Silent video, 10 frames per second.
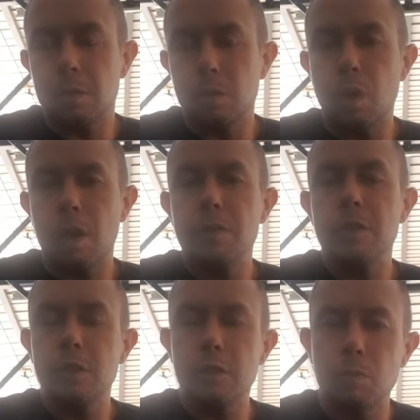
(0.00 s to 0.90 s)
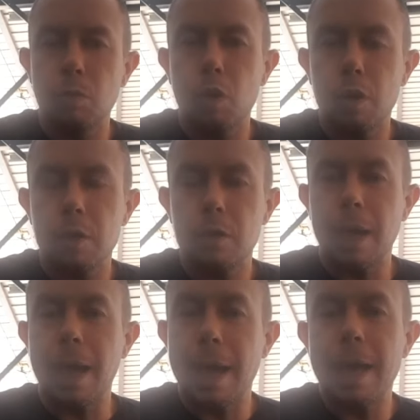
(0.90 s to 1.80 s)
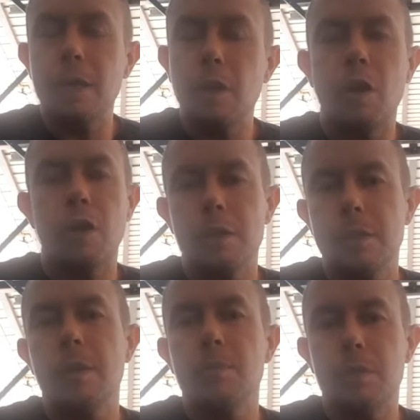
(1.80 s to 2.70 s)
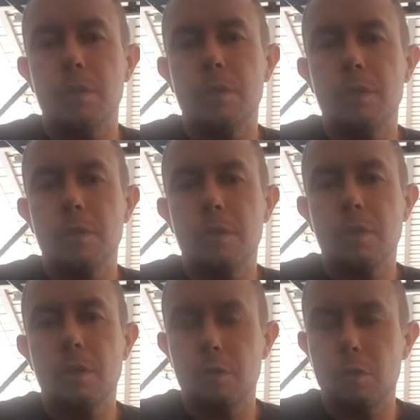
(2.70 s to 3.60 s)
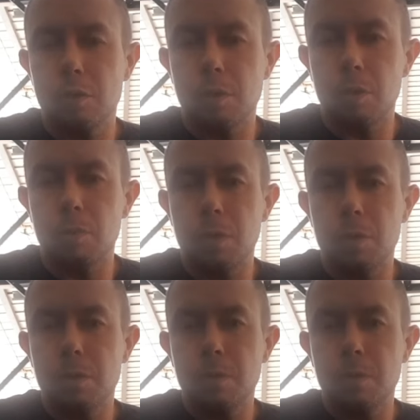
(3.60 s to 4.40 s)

you have a smaller AR number on your turbo